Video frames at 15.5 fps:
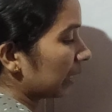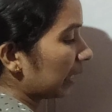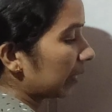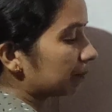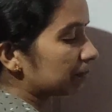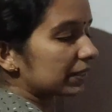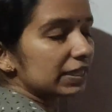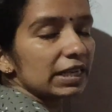
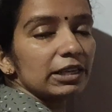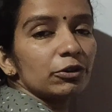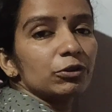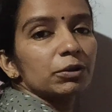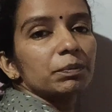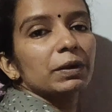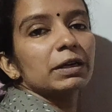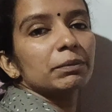
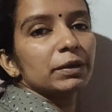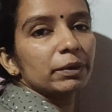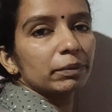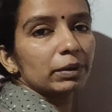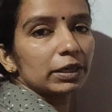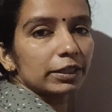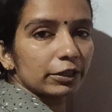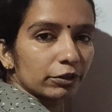absolute
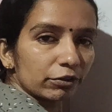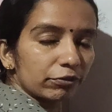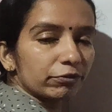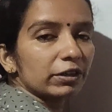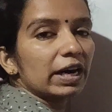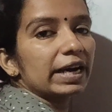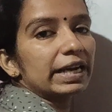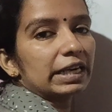permeability of
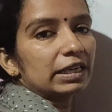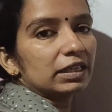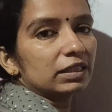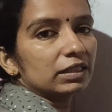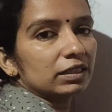iron.